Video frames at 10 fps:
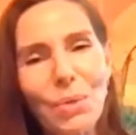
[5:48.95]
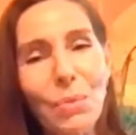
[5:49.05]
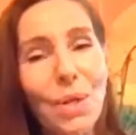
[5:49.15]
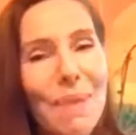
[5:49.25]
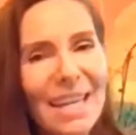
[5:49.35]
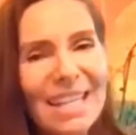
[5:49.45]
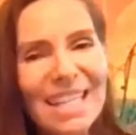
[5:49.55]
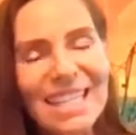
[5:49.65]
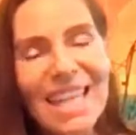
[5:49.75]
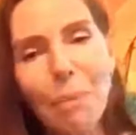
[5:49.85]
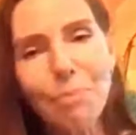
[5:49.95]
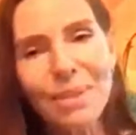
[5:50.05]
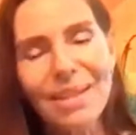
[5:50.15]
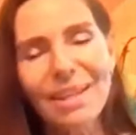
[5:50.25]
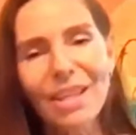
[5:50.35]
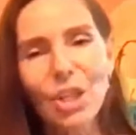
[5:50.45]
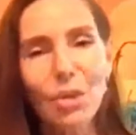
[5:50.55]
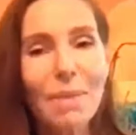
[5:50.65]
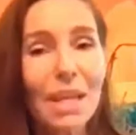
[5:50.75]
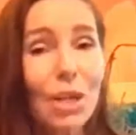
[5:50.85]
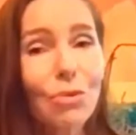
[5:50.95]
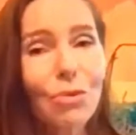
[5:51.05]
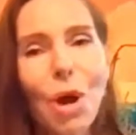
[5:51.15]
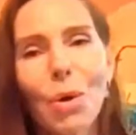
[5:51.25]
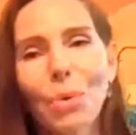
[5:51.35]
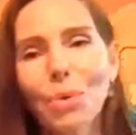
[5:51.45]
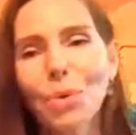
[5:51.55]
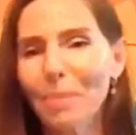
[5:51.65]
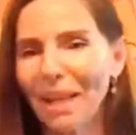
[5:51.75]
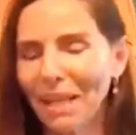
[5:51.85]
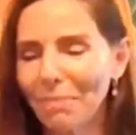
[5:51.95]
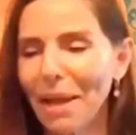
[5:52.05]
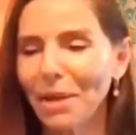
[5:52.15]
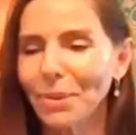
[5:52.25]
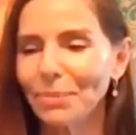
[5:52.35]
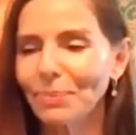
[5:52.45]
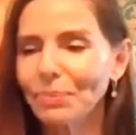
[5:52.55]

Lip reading: we make steps to make it grow, to make it better.